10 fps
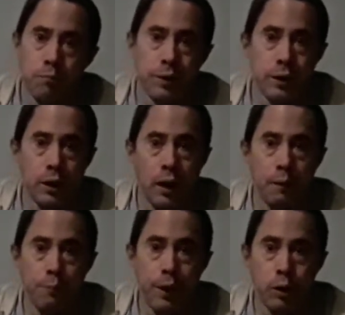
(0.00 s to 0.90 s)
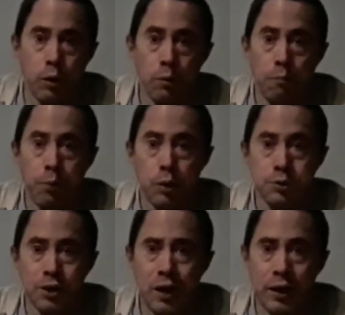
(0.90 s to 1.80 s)
but not better both
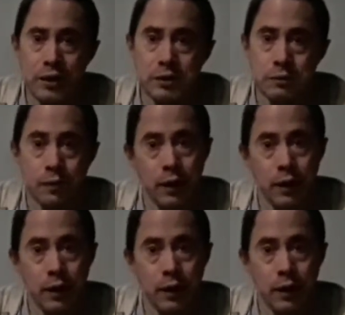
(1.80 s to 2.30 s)
sides.